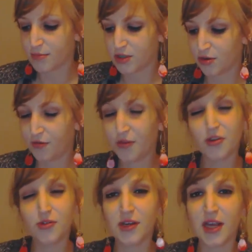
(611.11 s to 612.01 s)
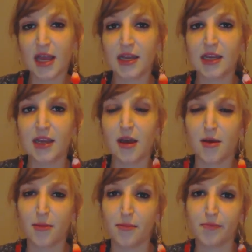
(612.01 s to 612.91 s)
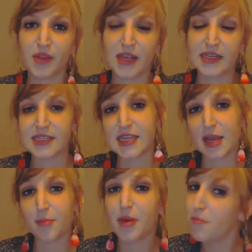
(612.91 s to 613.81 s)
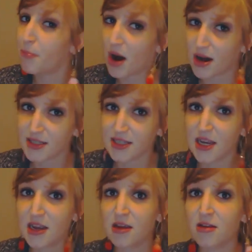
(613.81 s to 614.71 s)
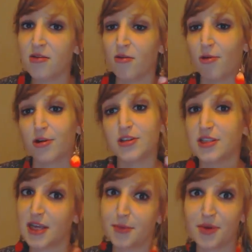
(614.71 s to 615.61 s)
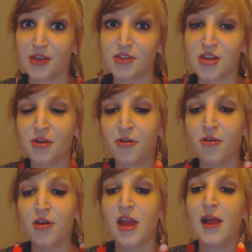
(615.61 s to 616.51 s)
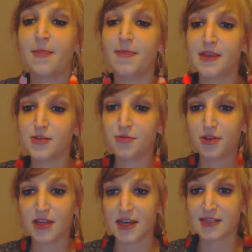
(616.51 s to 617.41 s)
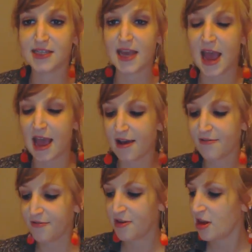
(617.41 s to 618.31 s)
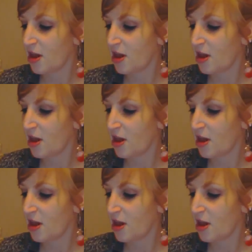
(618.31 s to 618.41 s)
So if you're doing any like stamp embossing or just stamping in general, these are really nice to have.